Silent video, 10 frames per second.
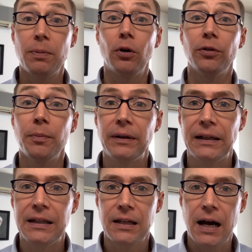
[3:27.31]
and
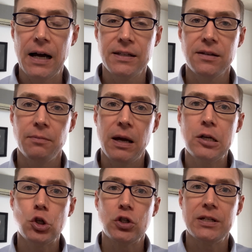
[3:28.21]
ultimately the
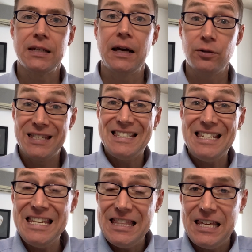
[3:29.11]
consummation, to now
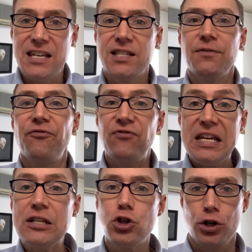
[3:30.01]
see these
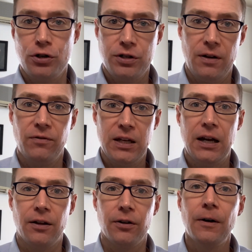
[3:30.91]
features of the
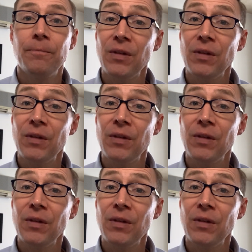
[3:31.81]
other